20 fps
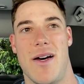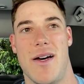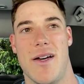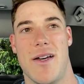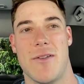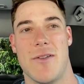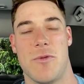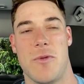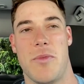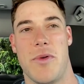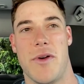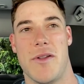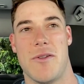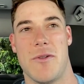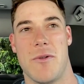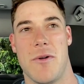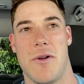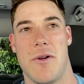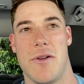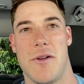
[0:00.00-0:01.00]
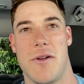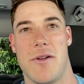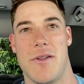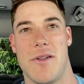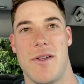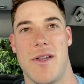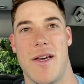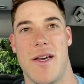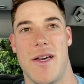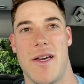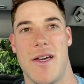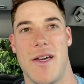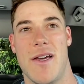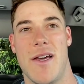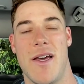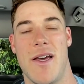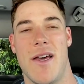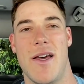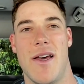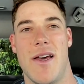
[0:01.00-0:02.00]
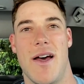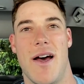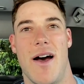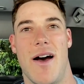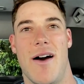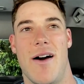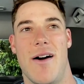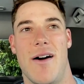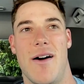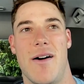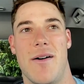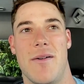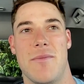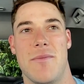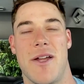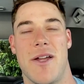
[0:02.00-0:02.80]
because we played so earlier in the day. I